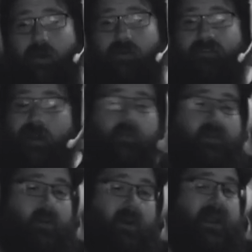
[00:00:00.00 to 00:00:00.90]
to side with
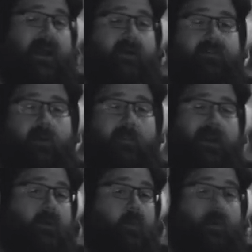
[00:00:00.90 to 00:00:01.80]
the White House no
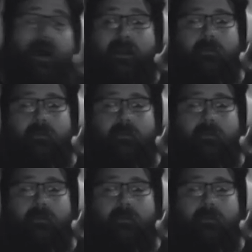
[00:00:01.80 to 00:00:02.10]
matter what.